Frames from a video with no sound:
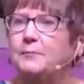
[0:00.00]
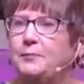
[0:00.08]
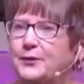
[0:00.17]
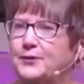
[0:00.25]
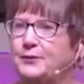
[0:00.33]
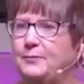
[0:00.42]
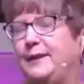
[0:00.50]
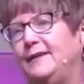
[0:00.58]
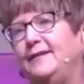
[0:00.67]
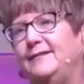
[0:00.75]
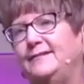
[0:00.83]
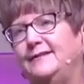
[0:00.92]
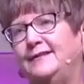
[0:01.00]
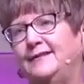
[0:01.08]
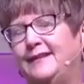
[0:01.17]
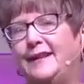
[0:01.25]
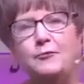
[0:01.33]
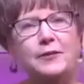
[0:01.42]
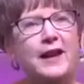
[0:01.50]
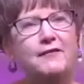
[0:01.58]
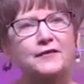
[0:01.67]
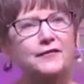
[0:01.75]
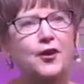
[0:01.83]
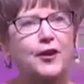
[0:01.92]
appear to be? Anyone have a
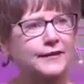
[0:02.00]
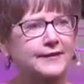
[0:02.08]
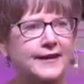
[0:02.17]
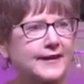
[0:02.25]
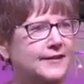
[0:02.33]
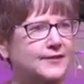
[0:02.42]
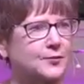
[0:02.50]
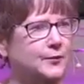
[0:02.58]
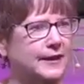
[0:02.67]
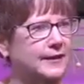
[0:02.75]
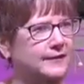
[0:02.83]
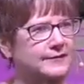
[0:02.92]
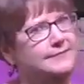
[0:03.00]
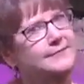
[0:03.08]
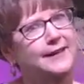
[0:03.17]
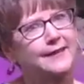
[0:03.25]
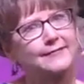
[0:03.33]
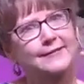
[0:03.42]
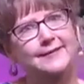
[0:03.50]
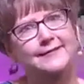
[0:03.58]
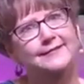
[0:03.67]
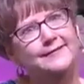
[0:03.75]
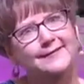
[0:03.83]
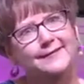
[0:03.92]
flawed day this week? Anyone?
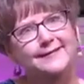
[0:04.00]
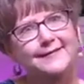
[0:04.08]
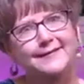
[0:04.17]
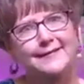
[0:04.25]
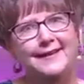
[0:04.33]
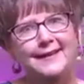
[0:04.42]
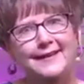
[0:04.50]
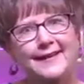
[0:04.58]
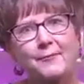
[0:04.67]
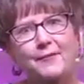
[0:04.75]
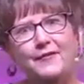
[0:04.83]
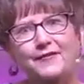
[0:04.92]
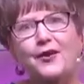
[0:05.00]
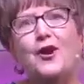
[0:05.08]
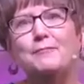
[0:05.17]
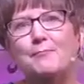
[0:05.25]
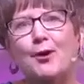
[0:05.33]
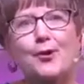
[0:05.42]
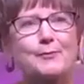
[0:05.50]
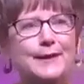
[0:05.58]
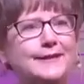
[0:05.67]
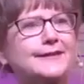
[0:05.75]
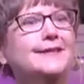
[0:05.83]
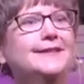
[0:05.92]
A flawed
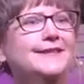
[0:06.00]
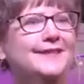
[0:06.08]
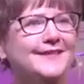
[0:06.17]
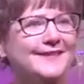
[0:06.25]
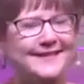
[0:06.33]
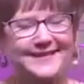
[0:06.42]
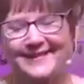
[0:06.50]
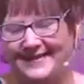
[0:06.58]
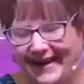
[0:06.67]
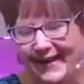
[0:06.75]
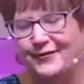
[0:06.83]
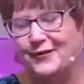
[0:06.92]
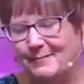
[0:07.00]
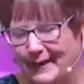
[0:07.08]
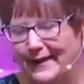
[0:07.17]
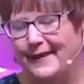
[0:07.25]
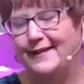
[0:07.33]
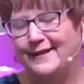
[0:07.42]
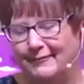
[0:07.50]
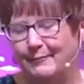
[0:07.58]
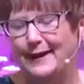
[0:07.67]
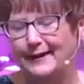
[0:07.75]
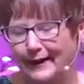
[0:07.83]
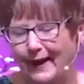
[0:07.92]
moment? every minute of
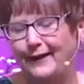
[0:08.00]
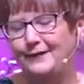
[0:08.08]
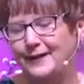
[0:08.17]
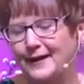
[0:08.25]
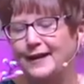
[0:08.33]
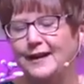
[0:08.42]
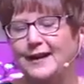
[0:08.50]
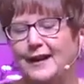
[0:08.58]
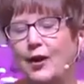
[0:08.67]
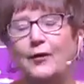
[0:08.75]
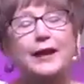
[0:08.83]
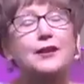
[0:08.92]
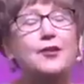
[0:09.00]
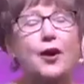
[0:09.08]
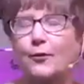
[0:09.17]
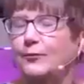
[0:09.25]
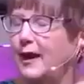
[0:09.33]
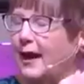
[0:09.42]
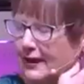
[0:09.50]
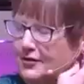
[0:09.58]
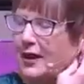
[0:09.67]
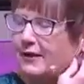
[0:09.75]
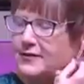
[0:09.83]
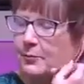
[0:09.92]
my life. Okay, no, actually
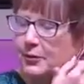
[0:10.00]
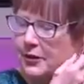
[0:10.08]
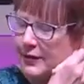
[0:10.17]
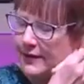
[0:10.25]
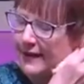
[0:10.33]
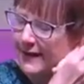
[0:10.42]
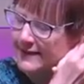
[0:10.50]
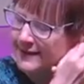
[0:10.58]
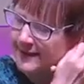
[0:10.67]
I have some pretty good days.